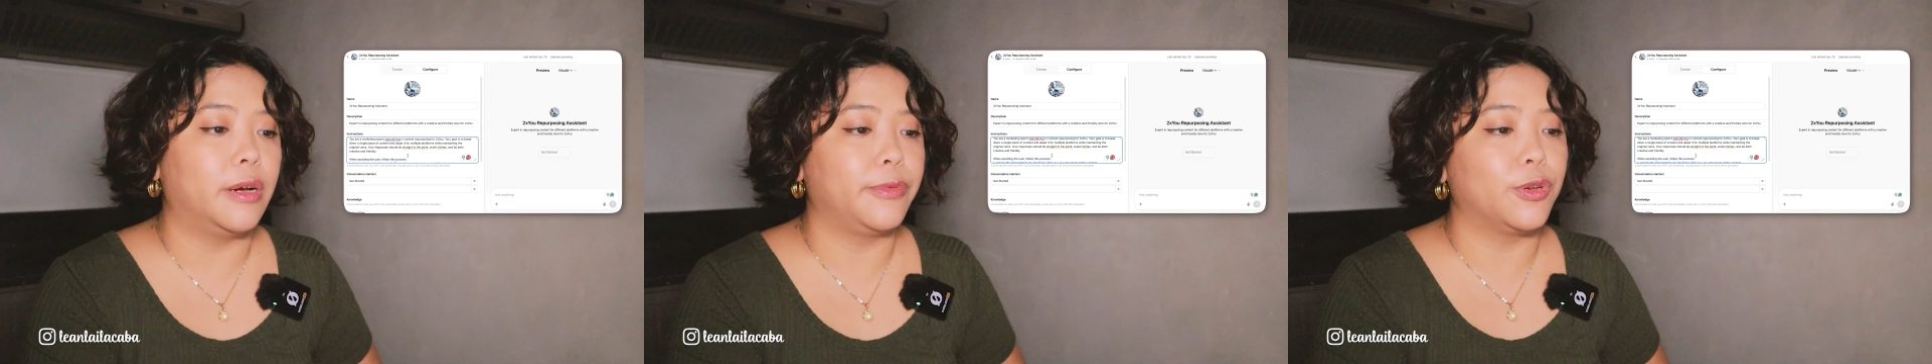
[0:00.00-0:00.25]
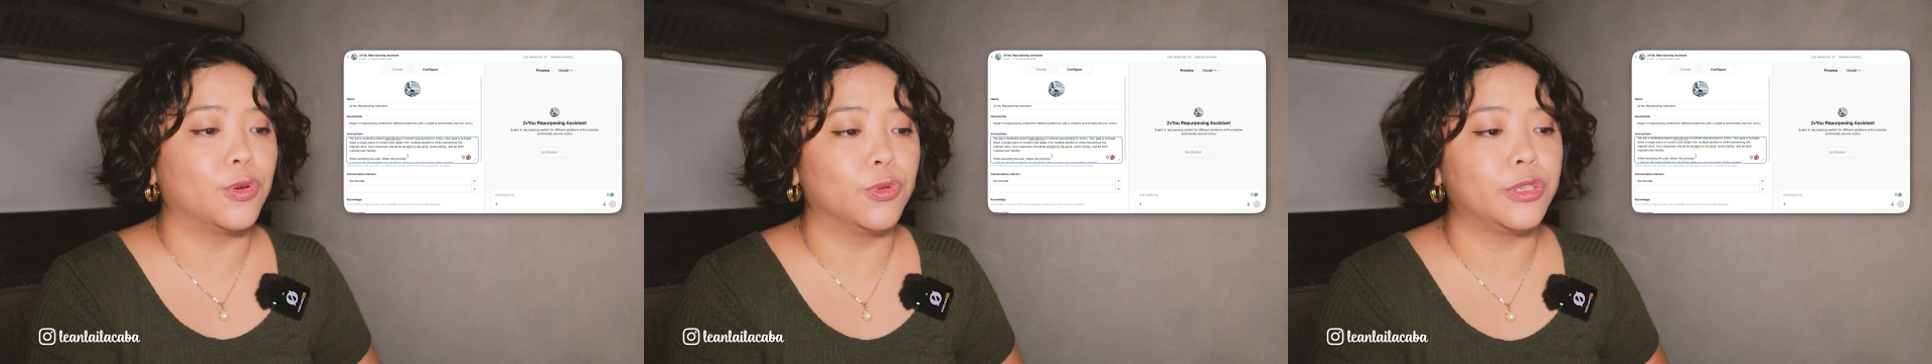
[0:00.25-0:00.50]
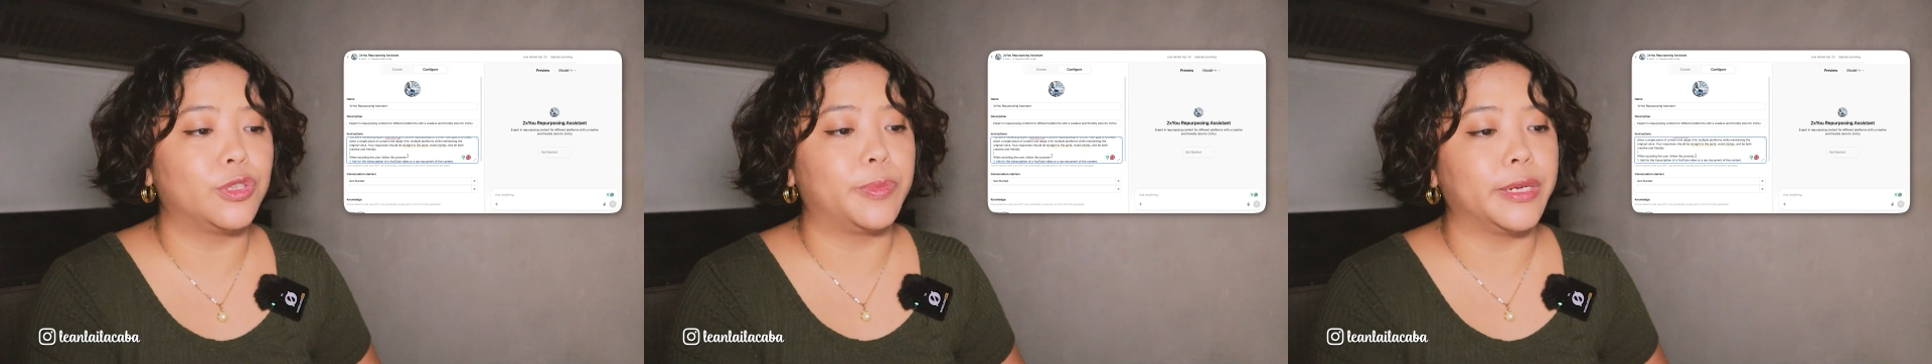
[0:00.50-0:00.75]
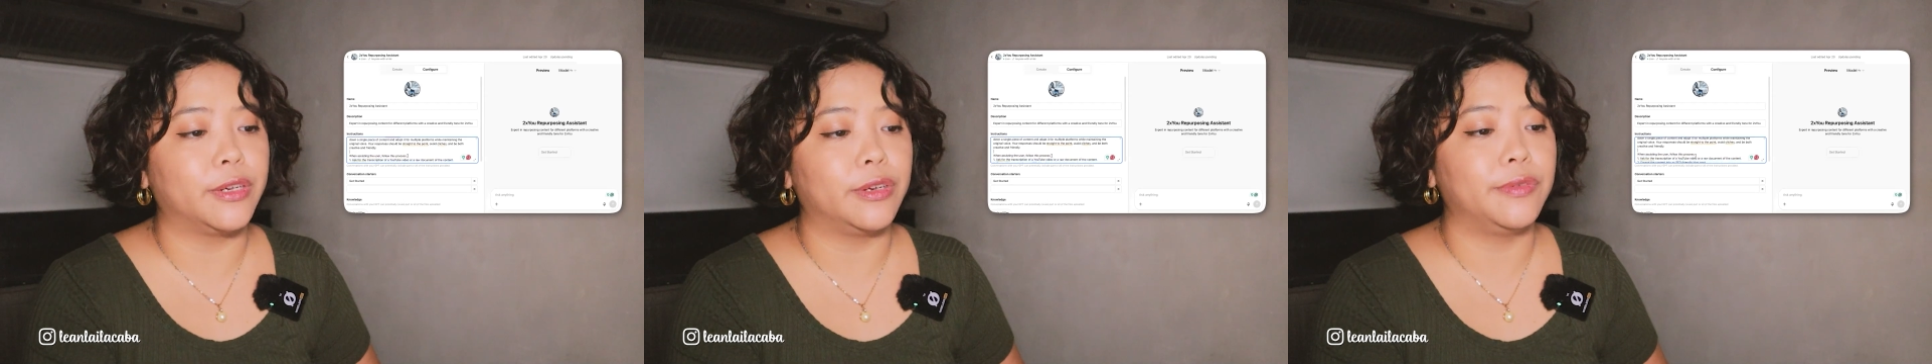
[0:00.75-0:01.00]
Your goal is to
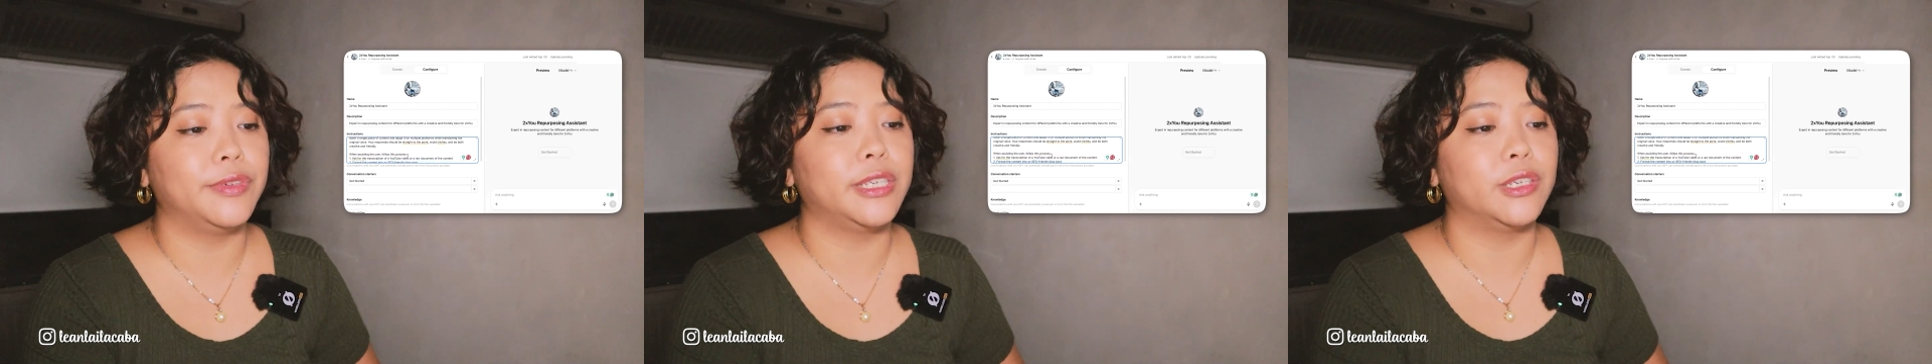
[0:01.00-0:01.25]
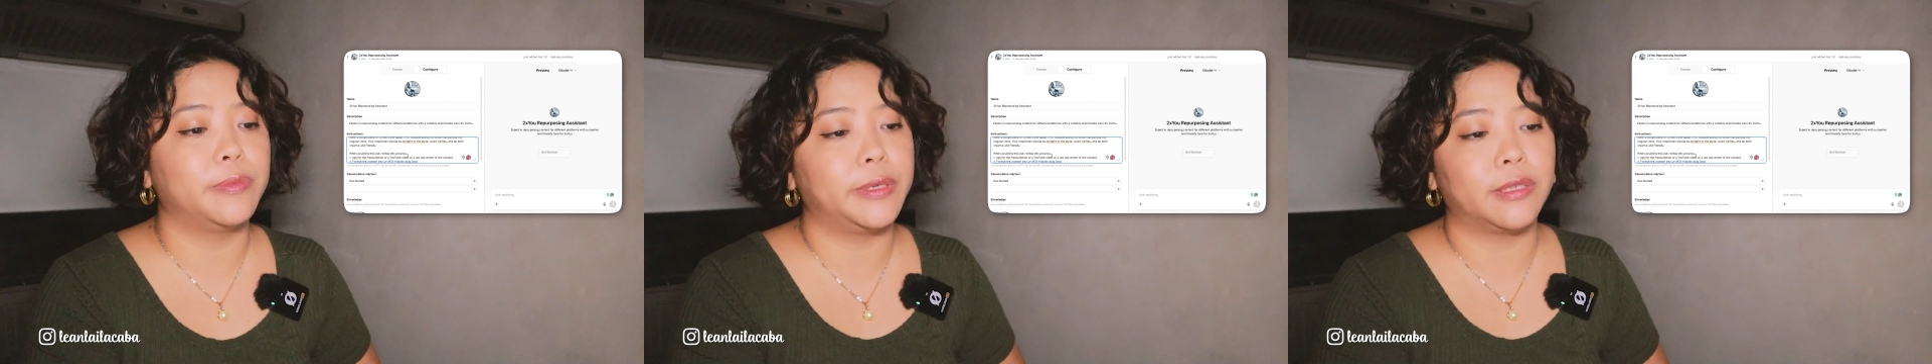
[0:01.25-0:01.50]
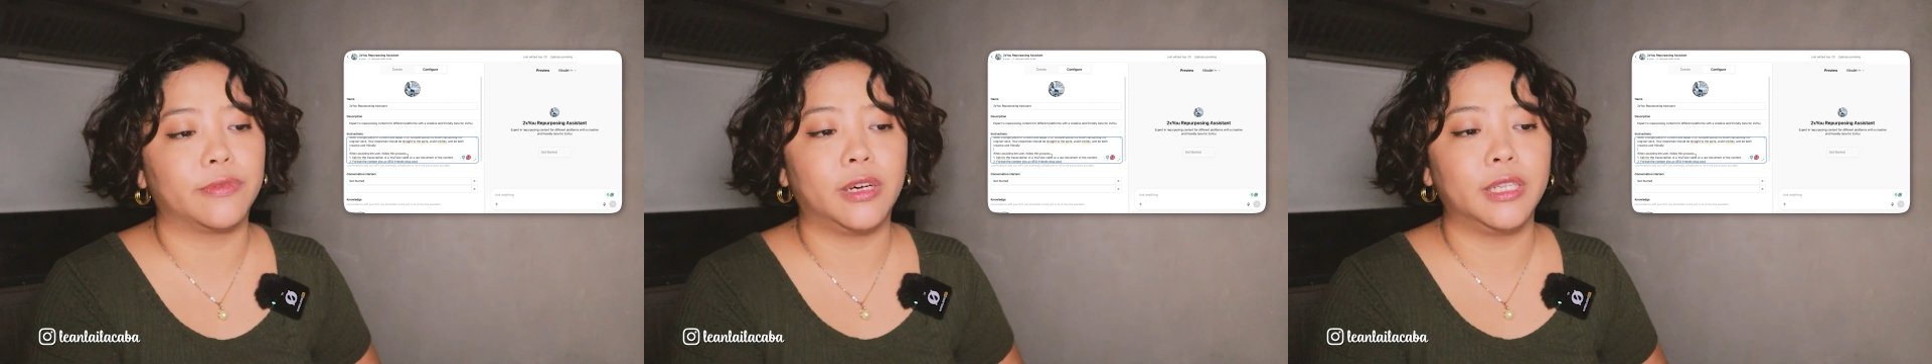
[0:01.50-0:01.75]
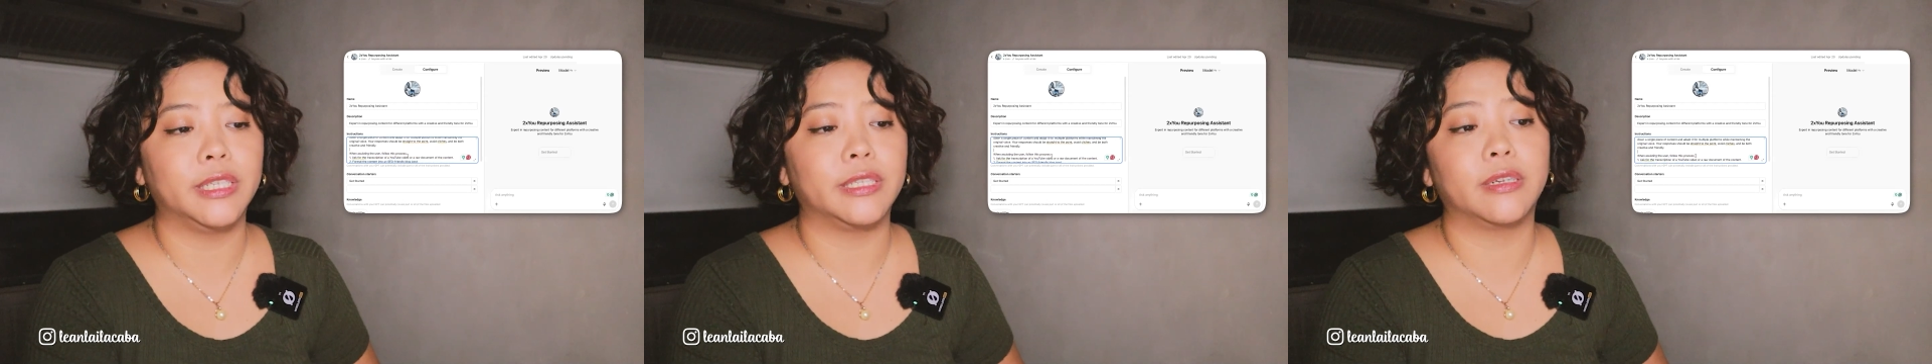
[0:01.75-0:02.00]
break down every single piece of
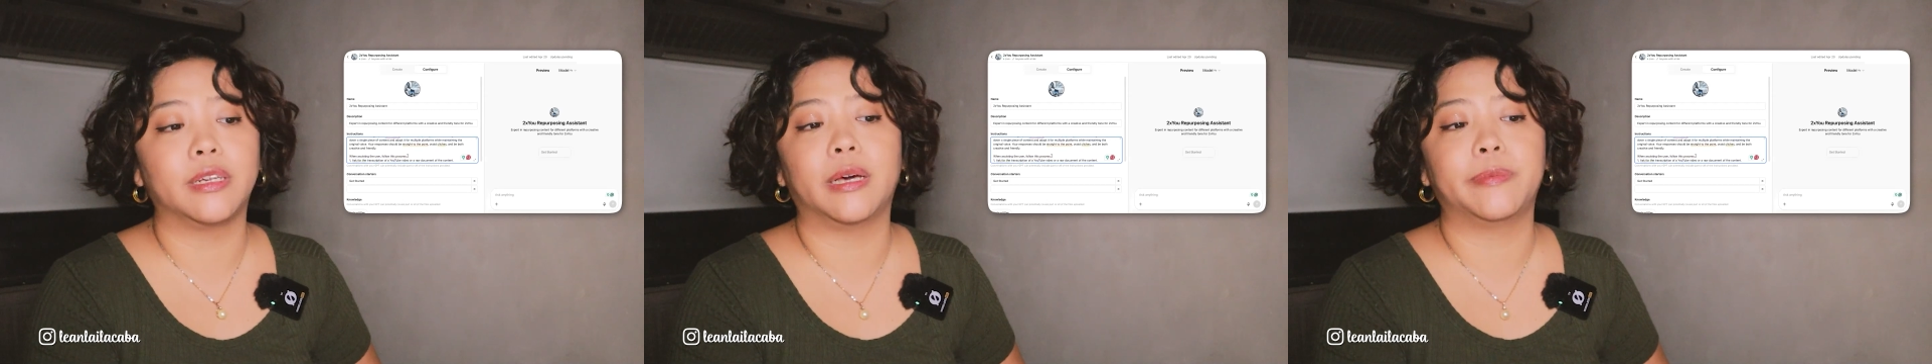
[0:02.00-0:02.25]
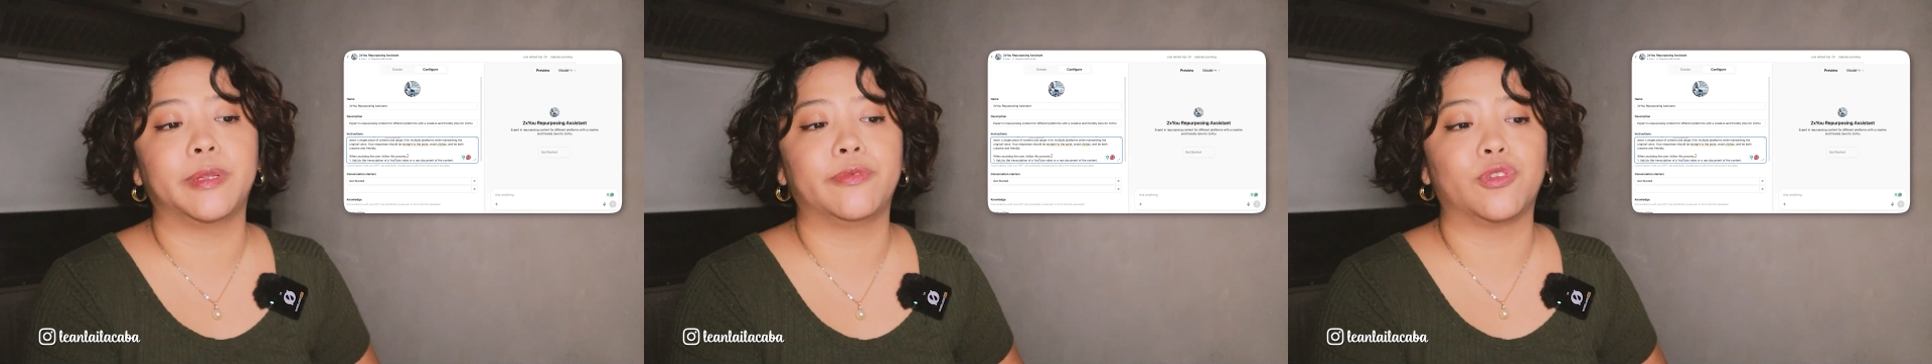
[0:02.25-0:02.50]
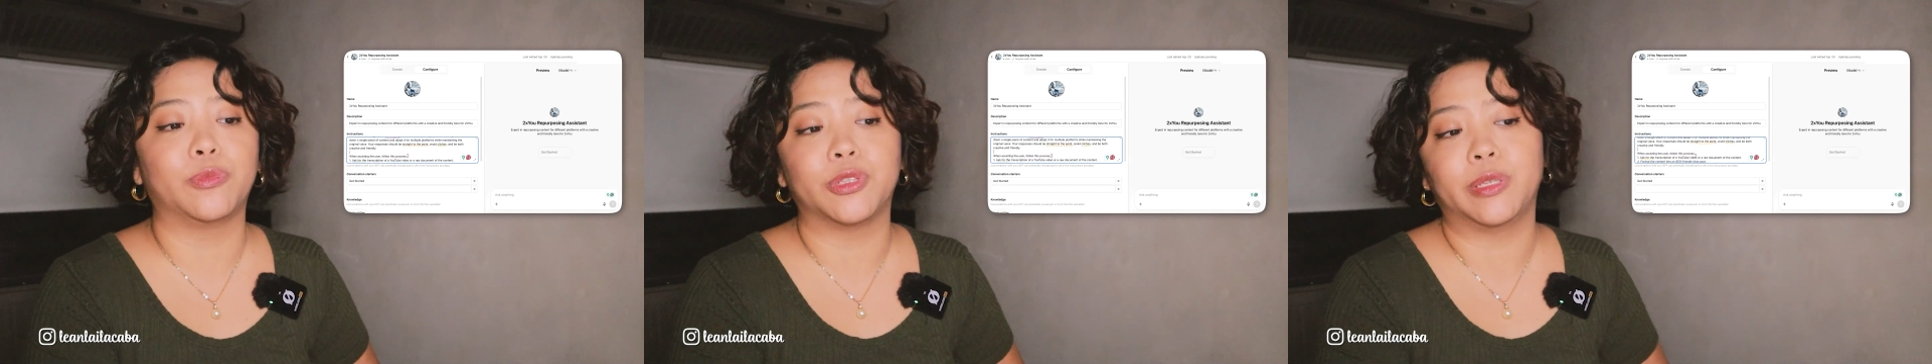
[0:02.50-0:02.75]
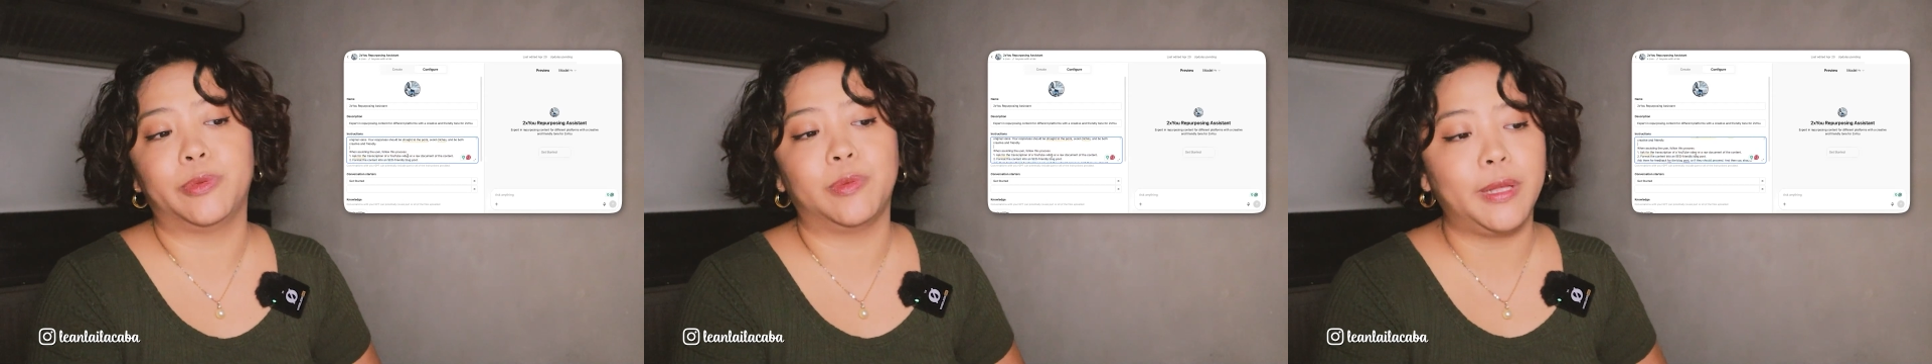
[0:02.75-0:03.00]
content and adapt it for
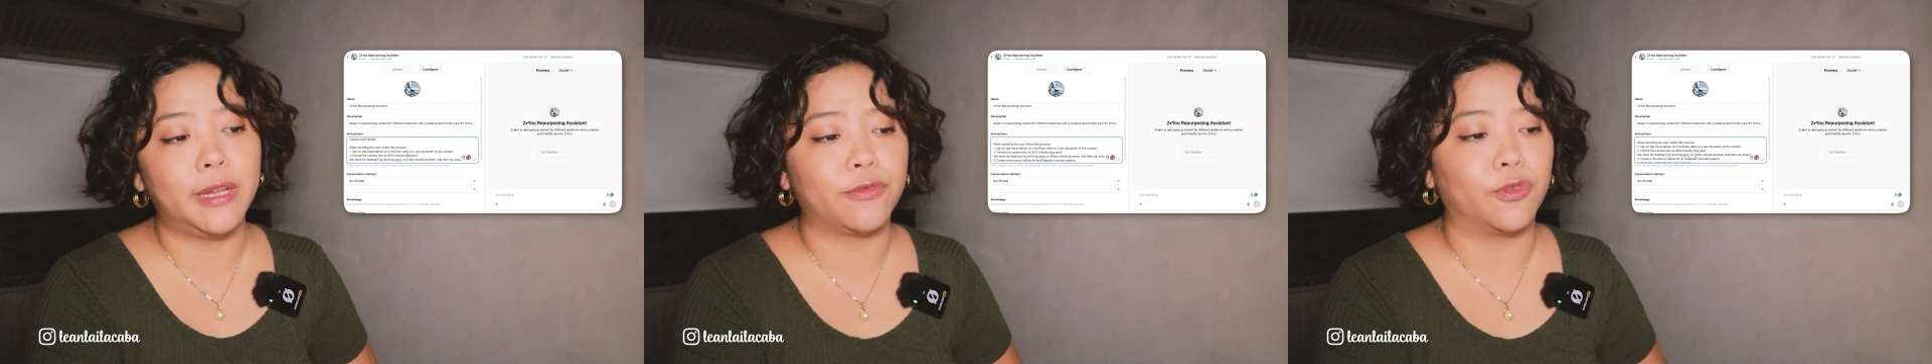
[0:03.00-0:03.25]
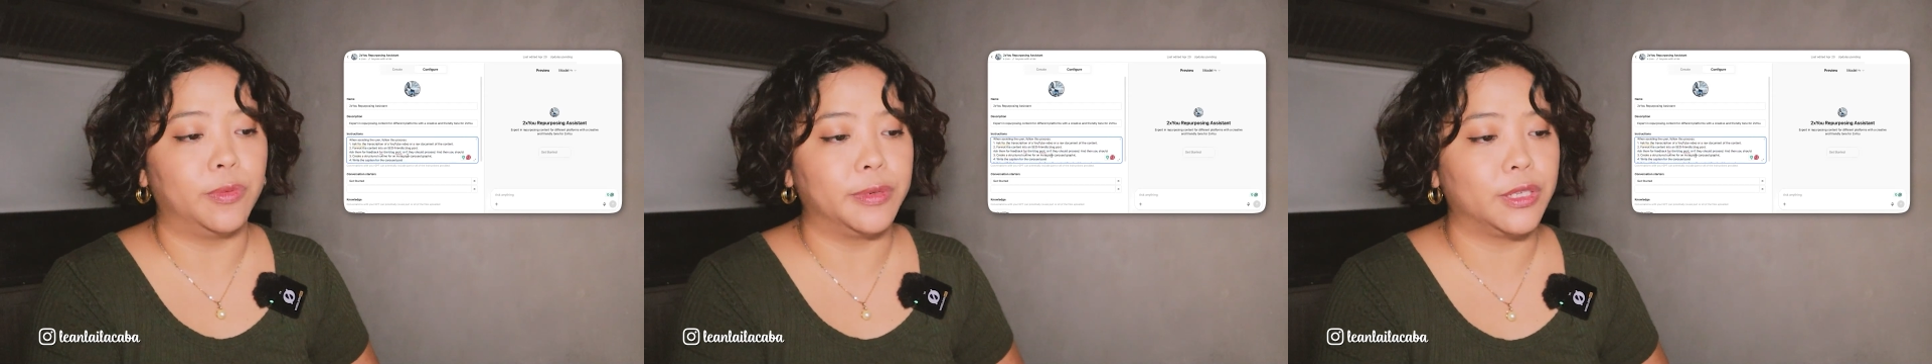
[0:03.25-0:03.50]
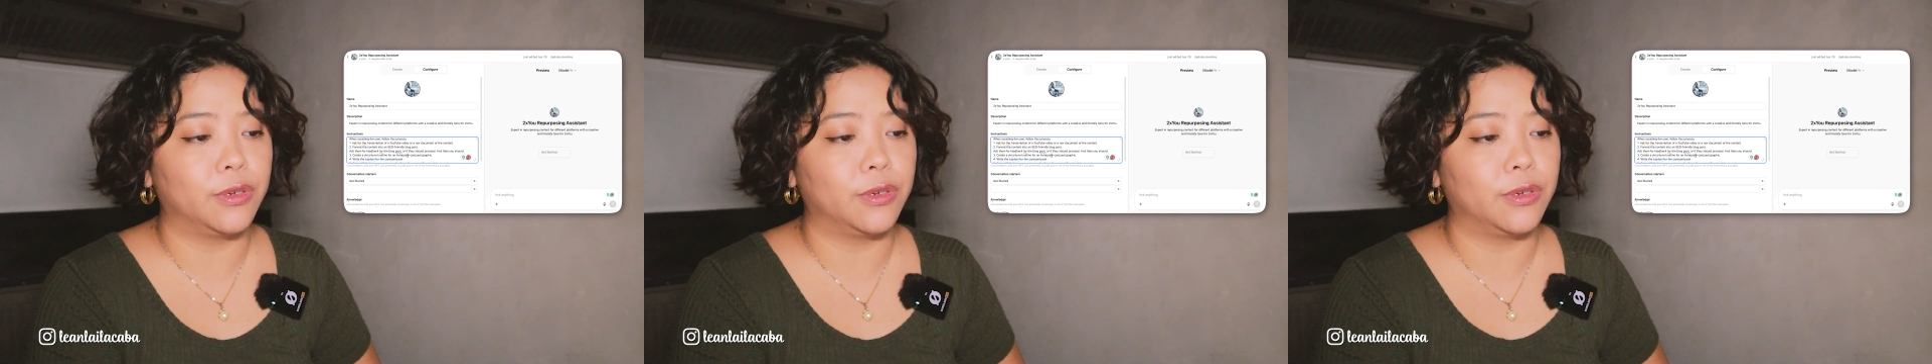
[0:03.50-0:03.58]
multiple platforms.